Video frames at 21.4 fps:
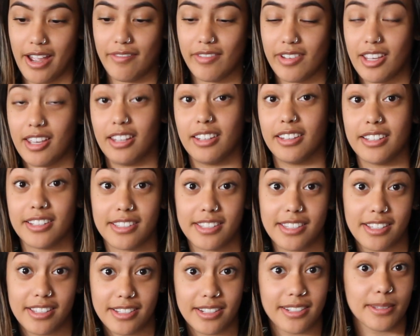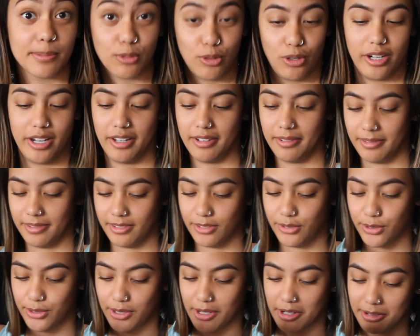I haven't eaten this since this morning.
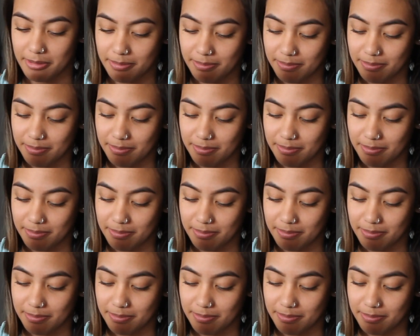So,